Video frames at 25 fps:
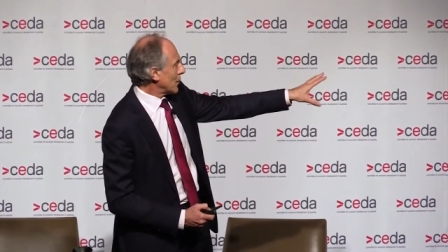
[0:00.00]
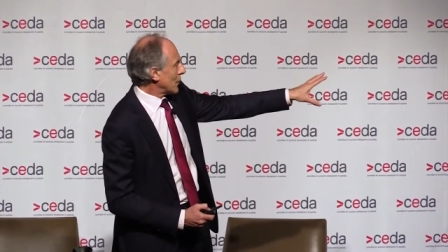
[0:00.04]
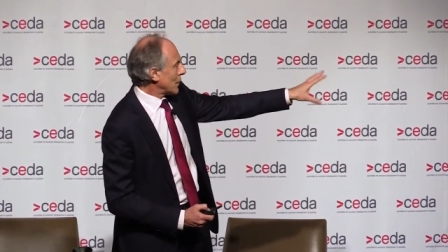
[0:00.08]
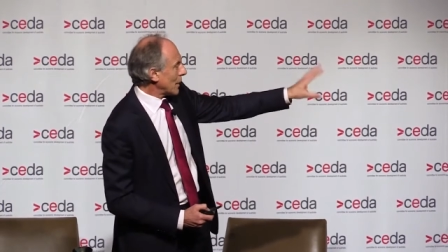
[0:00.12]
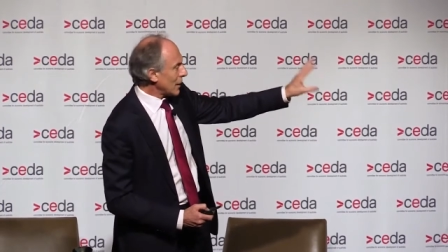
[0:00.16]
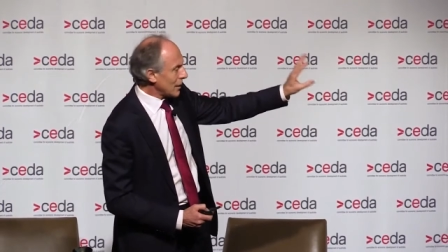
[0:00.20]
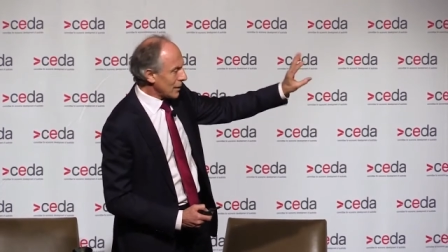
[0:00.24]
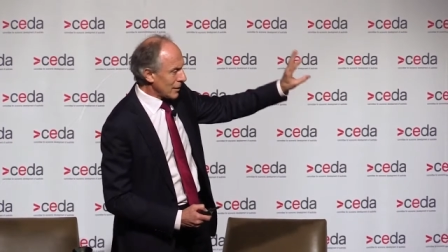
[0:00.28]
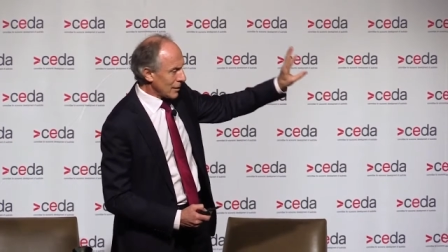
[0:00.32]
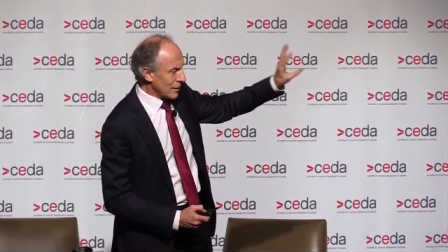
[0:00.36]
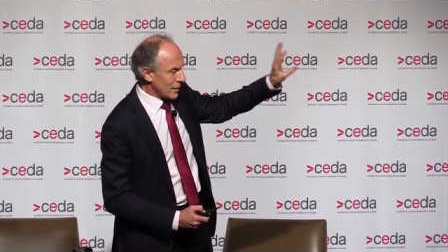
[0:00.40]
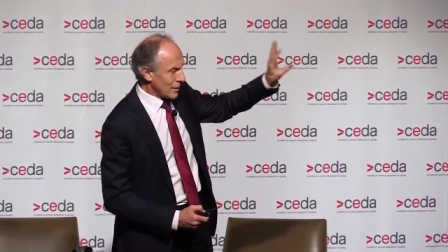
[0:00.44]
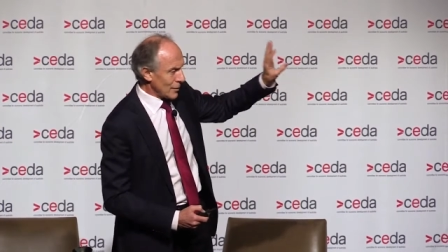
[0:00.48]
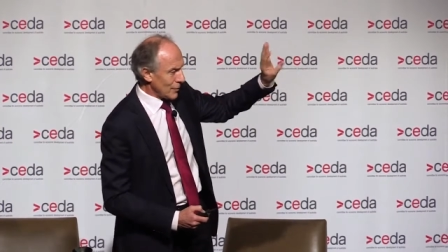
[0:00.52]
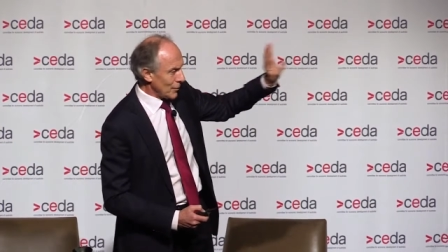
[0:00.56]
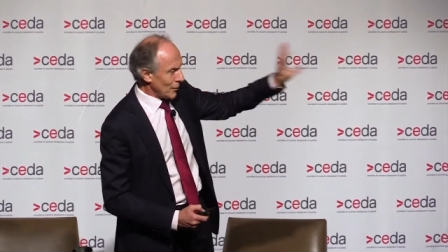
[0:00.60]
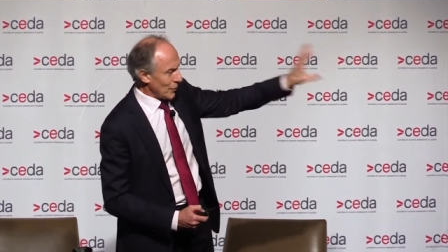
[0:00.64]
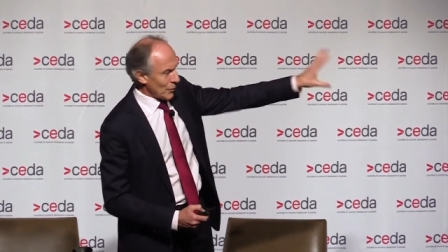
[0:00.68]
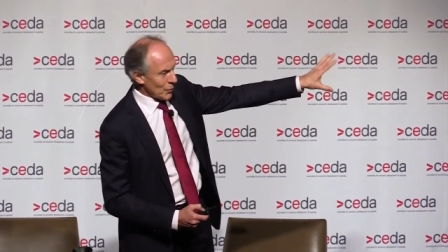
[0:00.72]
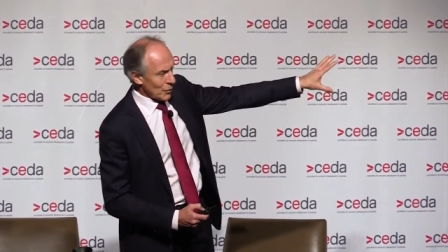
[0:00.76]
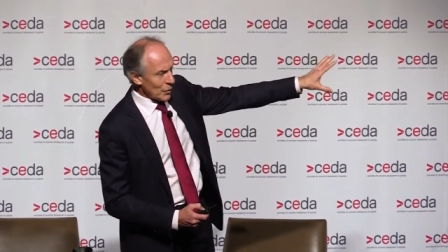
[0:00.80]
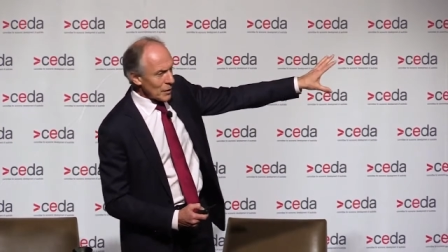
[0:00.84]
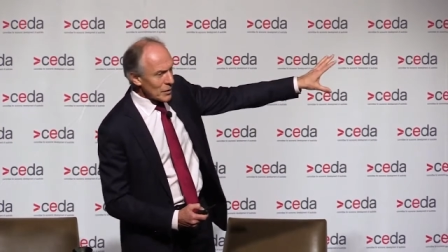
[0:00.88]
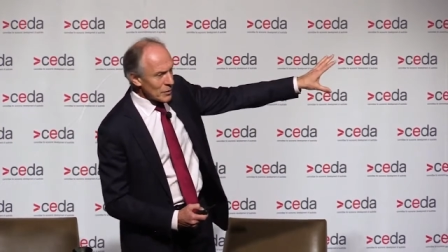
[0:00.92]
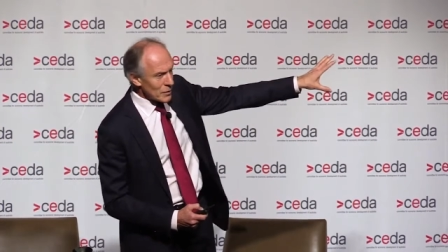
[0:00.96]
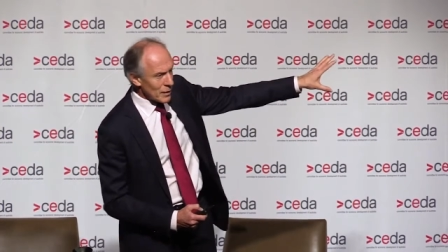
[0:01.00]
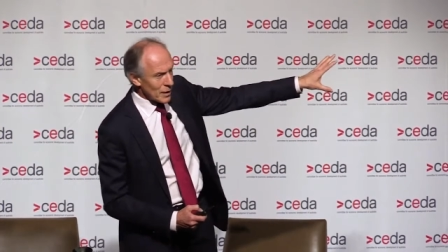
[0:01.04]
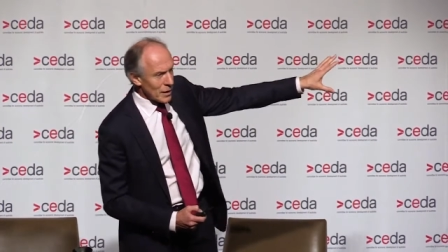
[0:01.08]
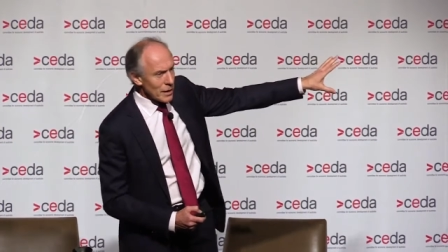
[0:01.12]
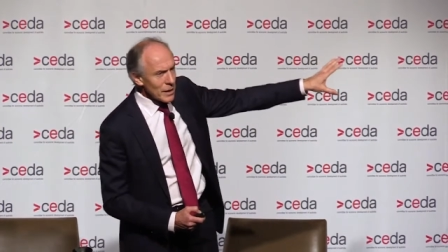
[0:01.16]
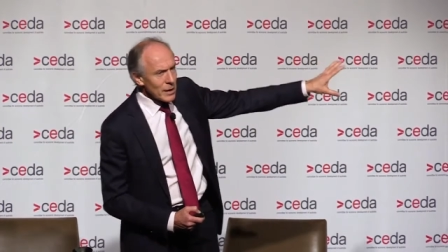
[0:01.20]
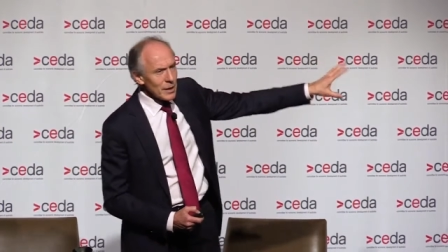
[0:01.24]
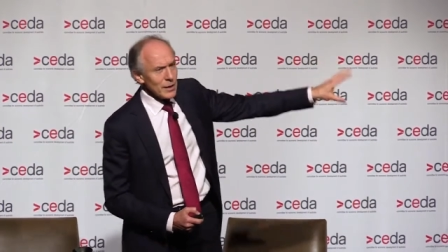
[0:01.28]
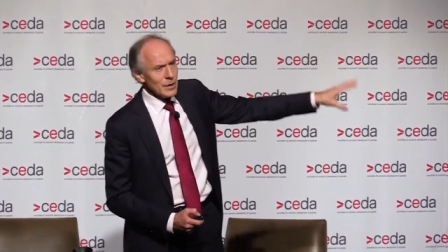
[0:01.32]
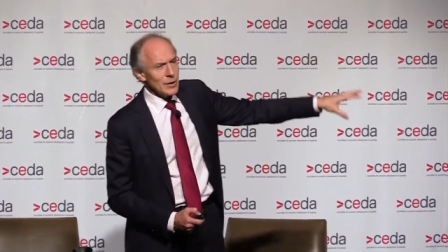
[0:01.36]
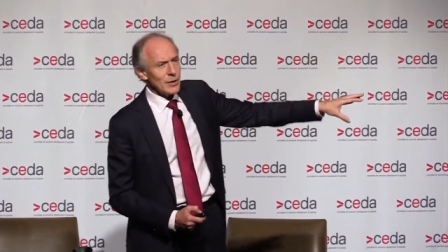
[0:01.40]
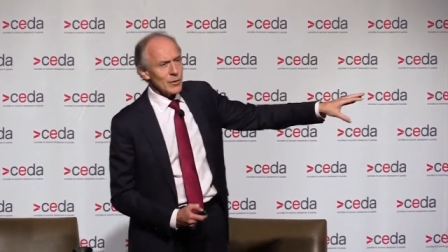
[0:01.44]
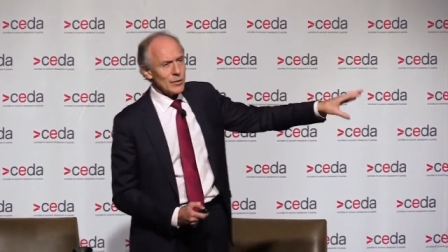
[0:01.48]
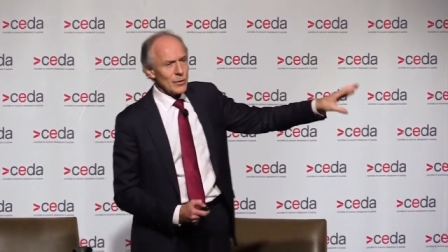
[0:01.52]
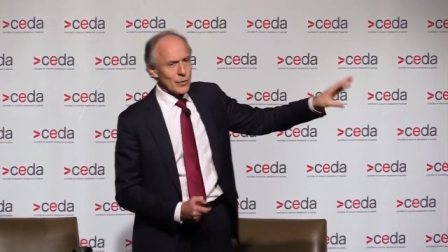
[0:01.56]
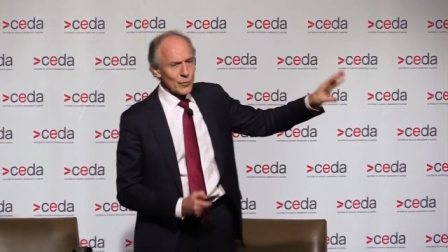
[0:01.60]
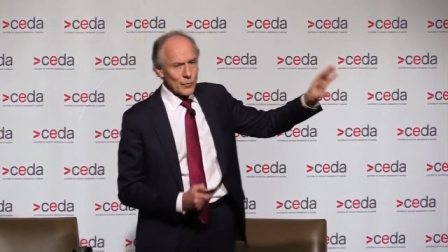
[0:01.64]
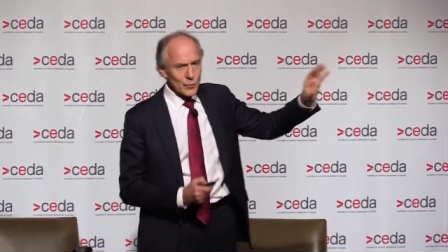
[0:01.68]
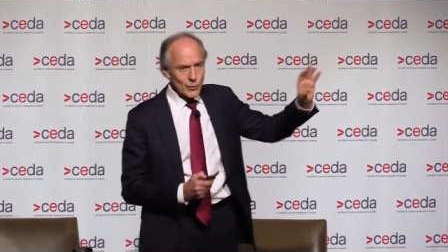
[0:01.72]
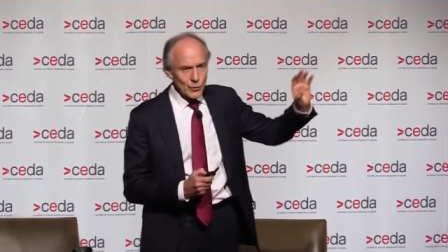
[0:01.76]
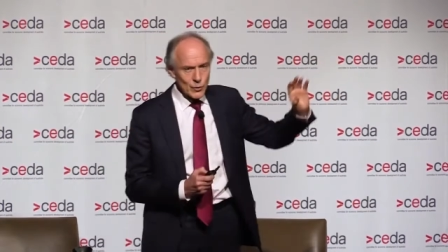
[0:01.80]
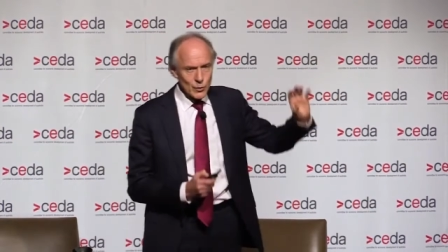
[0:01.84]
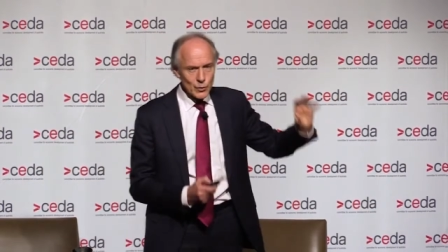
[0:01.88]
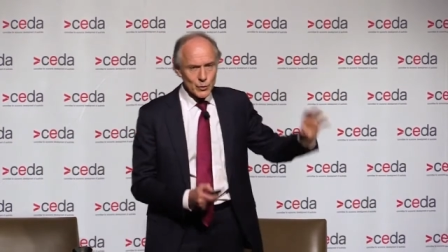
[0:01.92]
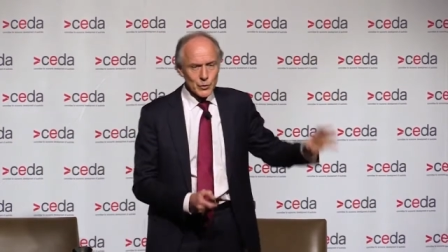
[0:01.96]
That thing there is a
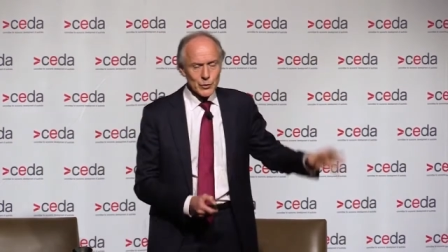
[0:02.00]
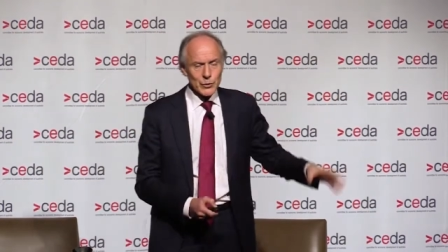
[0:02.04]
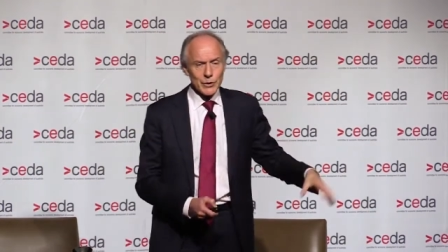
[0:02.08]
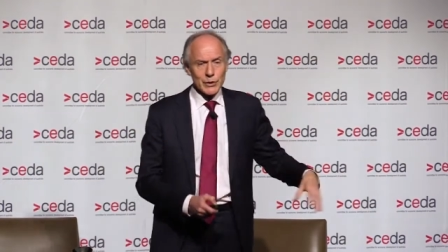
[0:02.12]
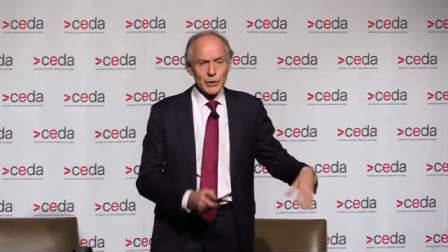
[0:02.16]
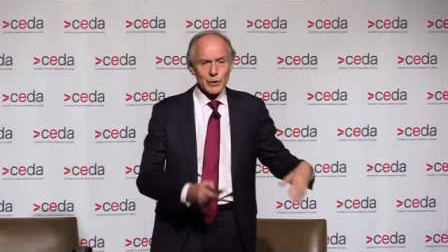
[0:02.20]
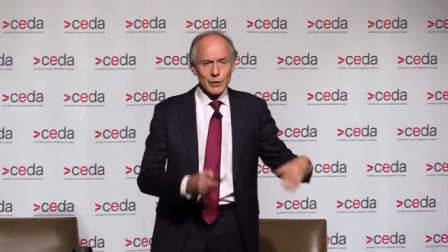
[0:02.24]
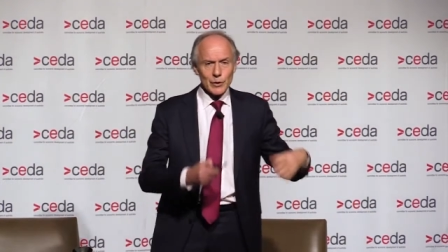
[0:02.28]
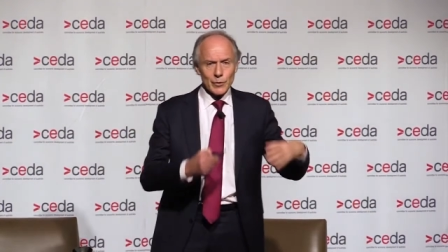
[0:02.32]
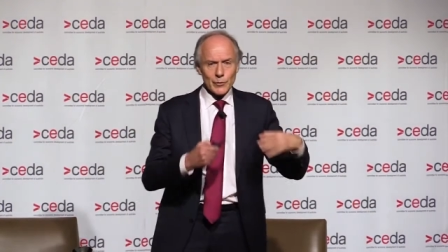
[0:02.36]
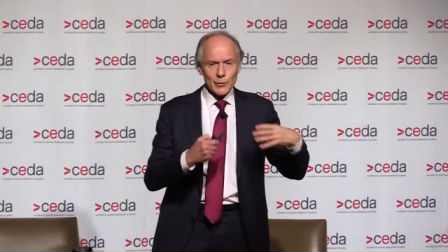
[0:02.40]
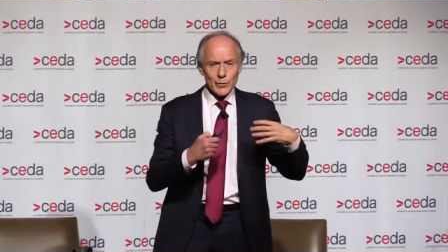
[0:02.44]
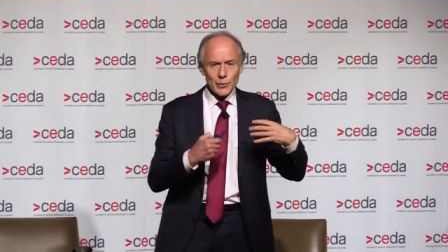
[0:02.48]
fuel cell.